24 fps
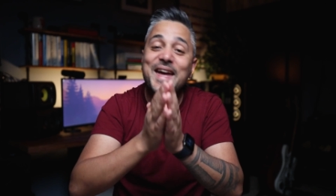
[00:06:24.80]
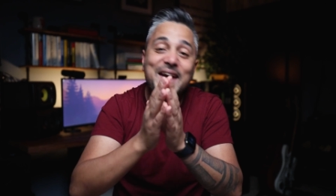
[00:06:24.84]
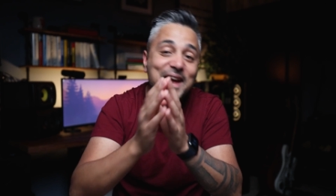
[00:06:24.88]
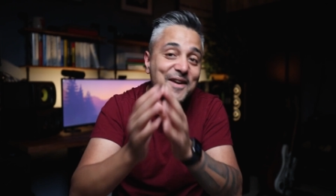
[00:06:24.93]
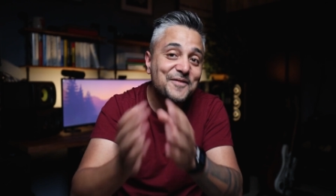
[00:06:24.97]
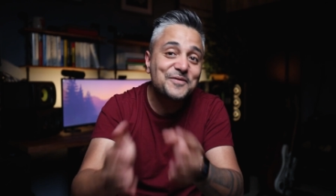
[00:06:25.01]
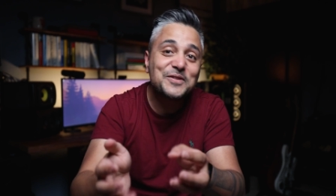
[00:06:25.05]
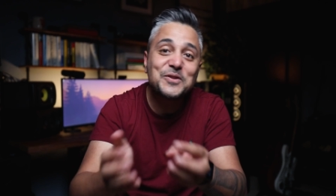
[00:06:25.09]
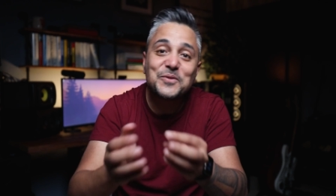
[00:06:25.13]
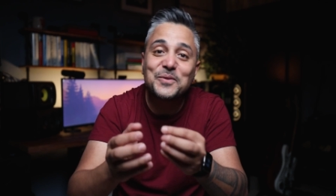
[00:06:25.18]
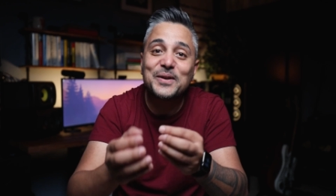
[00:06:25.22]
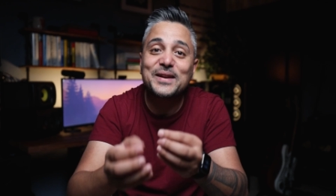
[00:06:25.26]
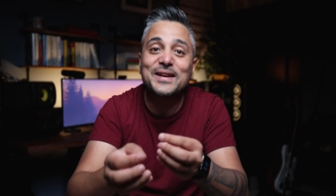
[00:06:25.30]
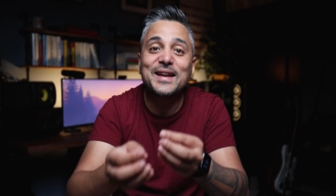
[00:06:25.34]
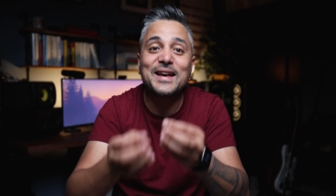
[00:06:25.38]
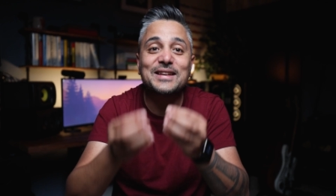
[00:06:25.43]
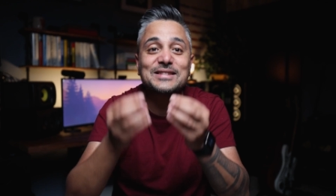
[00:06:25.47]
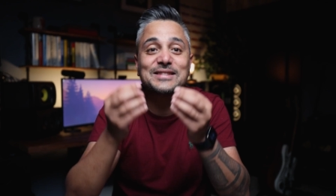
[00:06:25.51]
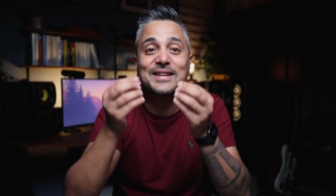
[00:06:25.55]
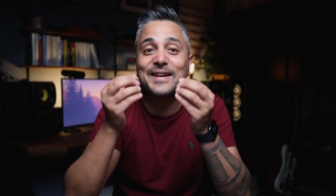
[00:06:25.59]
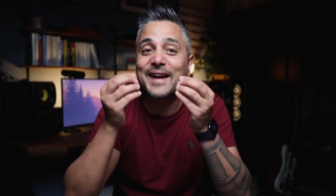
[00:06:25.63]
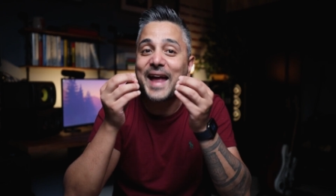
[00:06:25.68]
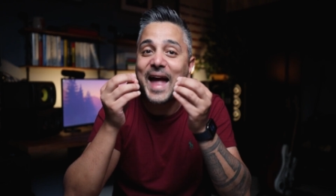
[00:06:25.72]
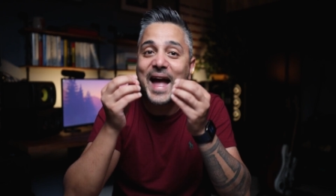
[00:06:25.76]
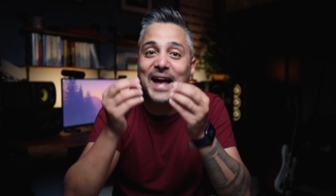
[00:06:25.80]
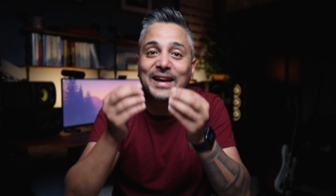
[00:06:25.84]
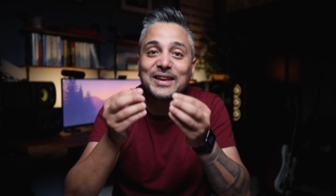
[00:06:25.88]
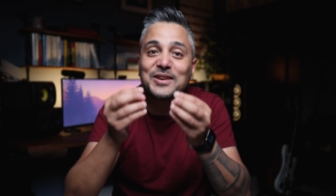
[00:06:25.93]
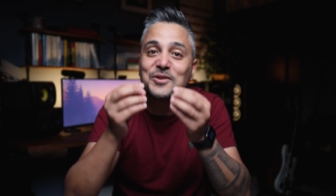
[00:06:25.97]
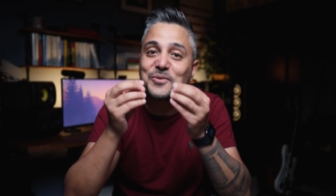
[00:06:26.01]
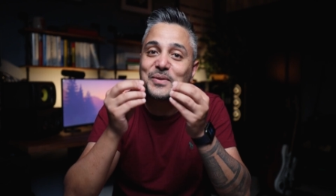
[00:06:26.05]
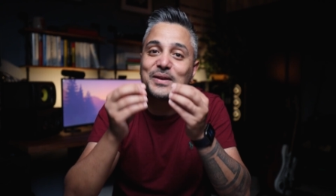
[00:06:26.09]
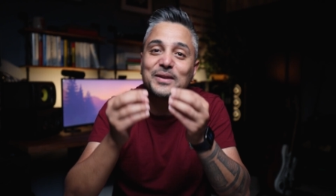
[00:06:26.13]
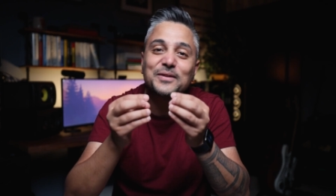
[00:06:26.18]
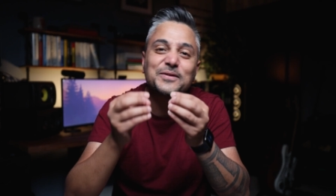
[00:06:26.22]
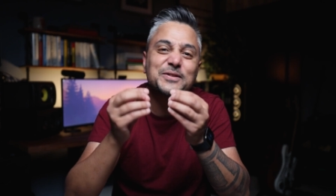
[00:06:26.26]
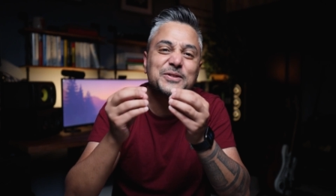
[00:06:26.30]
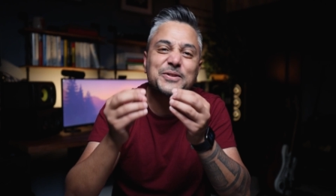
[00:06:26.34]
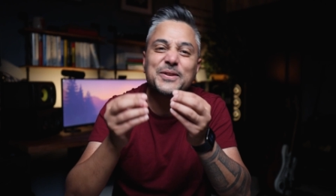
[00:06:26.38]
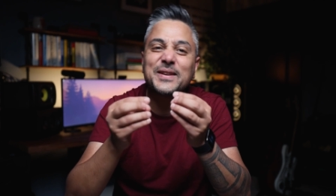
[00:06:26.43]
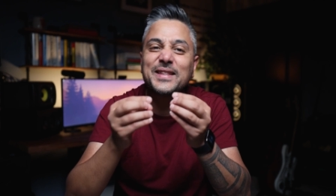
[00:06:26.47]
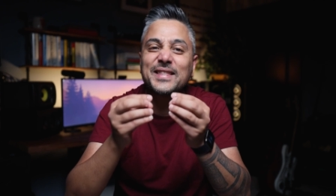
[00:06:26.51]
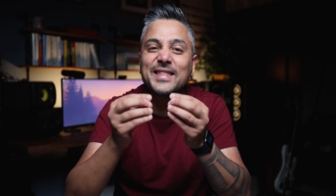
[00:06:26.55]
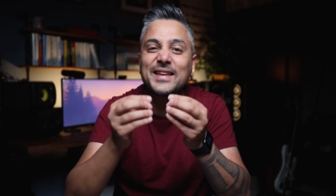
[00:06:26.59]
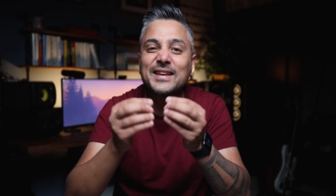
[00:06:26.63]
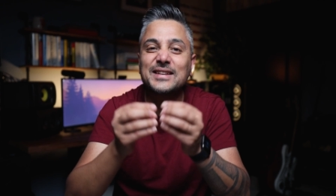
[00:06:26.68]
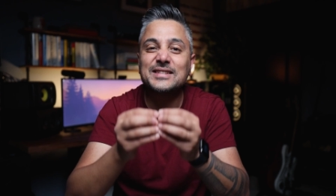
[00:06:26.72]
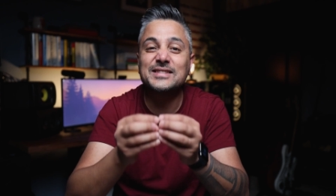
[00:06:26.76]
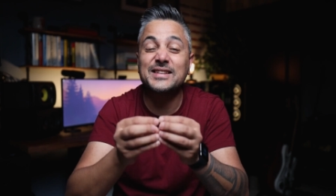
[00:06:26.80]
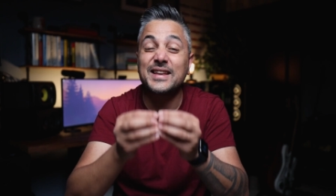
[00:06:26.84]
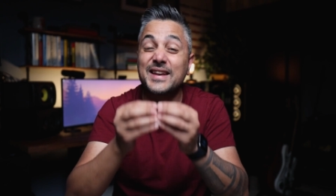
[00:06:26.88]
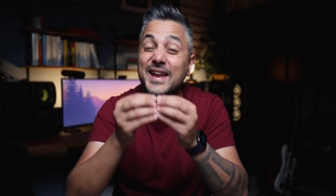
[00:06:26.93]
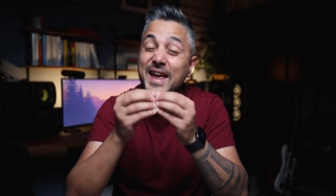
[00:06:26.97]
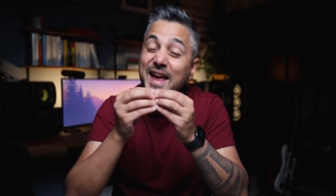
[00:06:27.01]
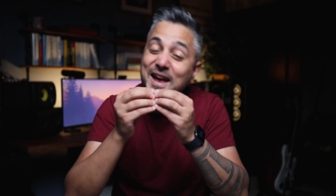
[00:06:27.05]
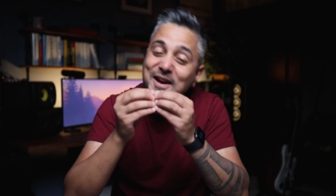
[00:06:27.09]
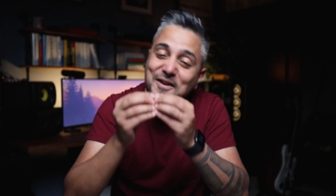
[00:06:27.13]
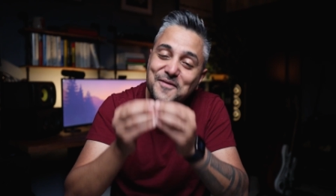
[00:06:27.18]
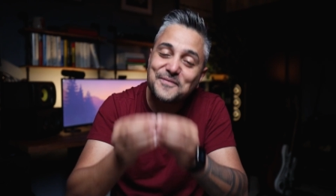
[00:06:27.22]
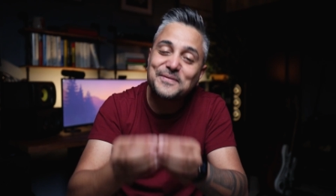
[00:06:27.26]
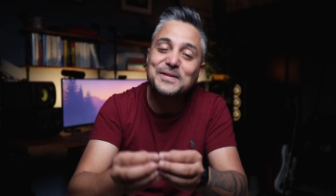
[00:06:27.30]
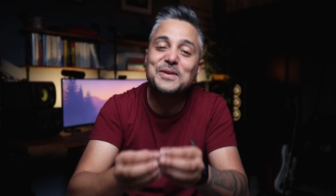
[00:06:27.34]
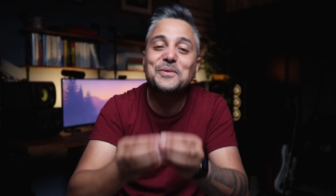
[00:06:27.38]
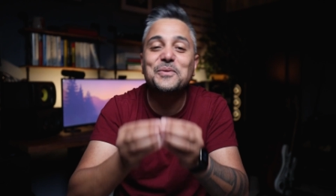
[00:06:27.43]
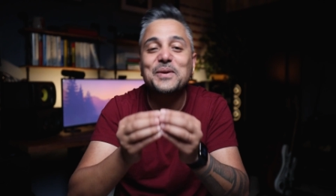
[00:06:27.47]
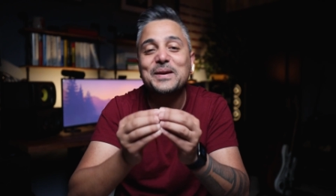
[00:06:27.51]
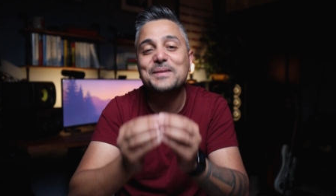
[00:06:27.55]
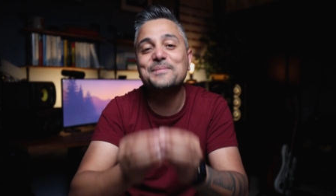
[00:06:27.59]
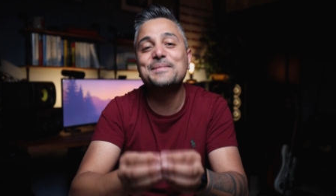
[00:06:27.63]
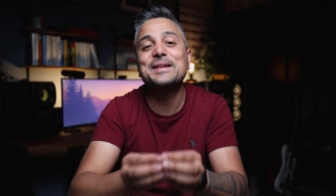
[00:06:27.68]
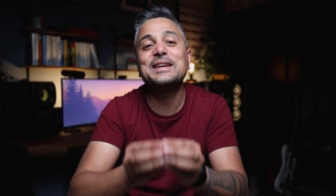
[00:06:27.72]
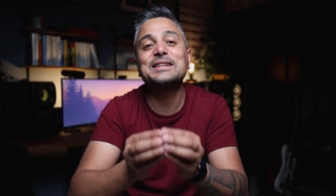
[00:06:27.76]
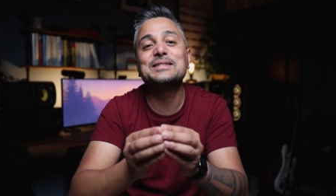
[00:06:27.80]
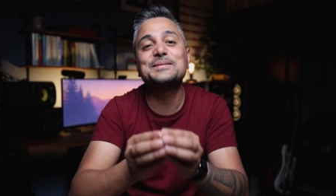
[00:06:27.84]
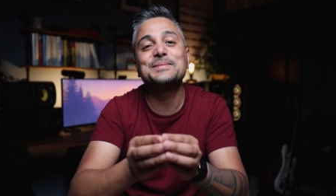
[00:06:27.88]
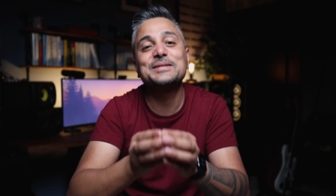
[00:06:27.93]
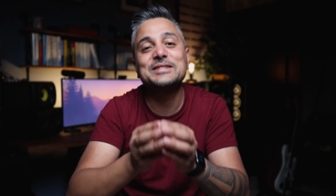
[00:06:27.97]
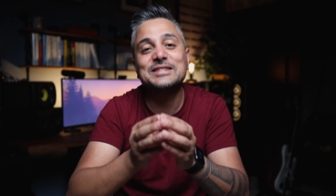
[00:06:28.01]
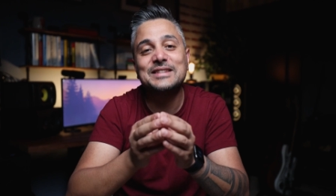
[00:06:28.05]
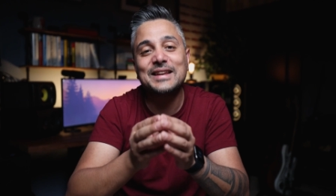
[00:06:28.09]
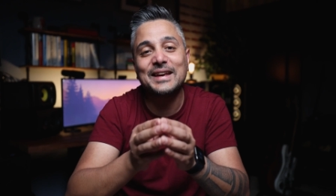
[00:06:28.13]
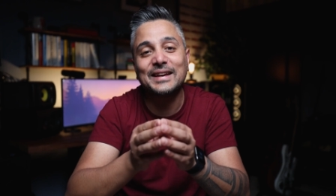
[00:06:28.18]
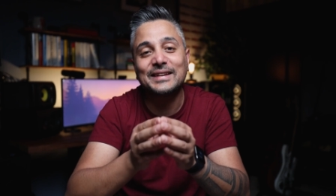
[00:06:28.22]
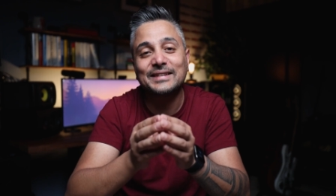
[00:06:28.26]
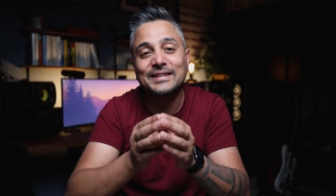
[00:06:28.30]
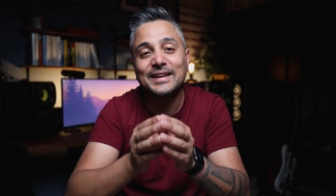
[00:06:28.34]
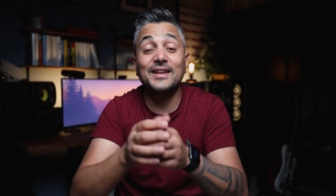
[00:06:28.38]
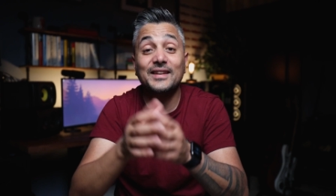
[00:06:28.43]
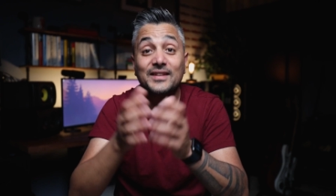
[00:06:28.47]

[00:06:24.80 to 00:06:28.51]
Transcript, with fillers: Everyone has their hacky way of doing things and everyone makes mistakes.